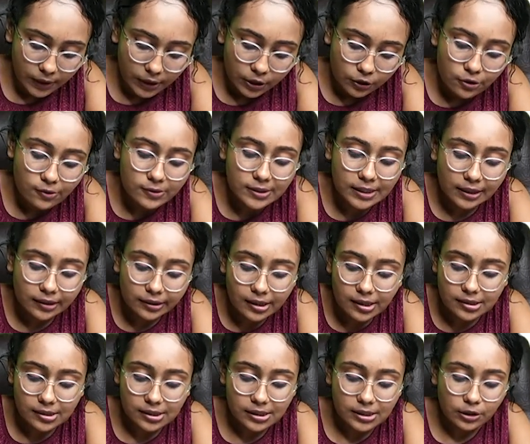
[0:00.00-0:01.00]
Using
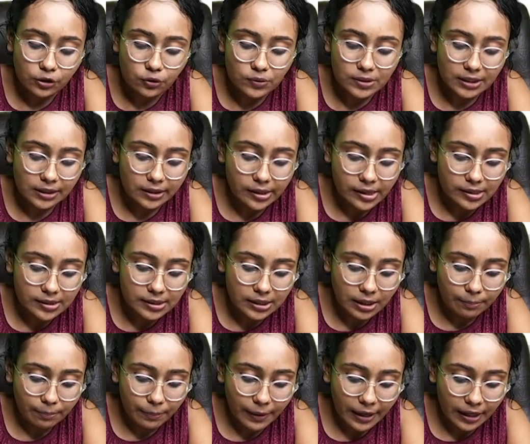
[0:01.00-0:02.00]
this,
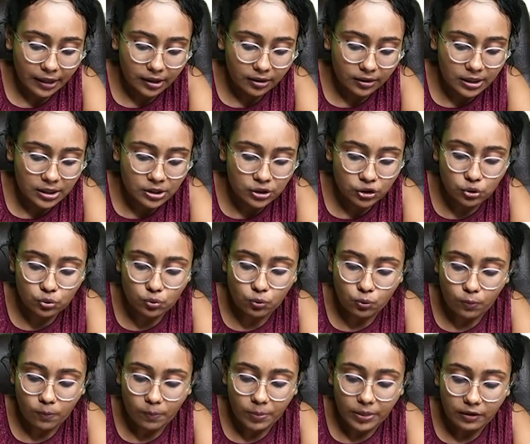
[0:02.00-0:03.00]
comparing these two,
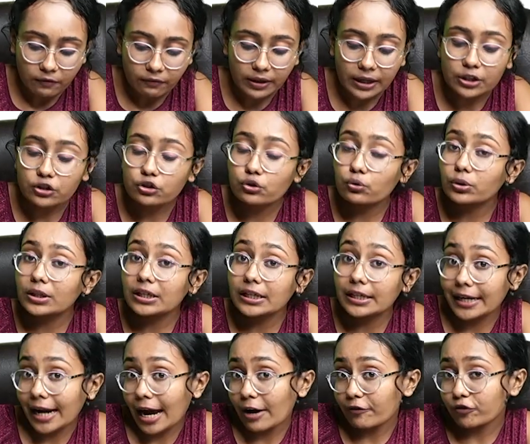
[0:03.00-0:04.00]
we can draw the
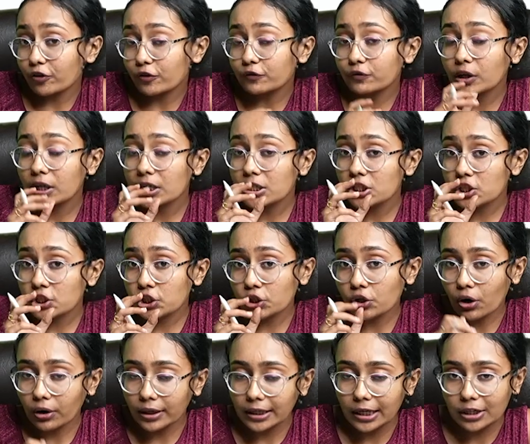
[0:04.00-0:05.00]
graph of
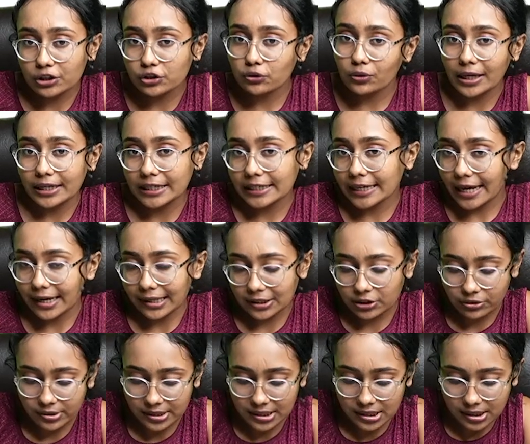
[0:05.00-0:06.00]
strong electrolyte
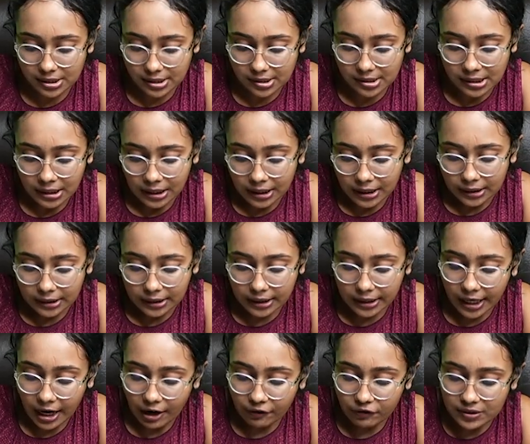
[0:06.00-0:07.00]
characteristics. The
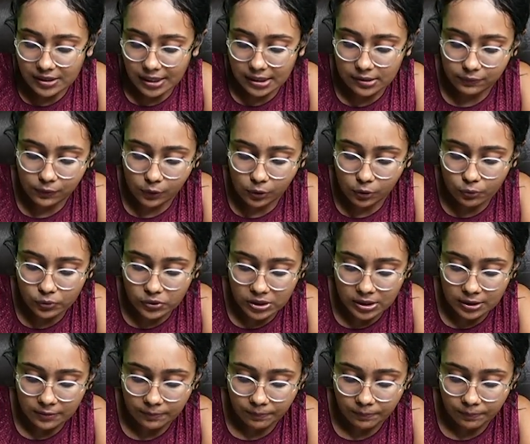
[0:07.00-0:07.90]
graph is as follows.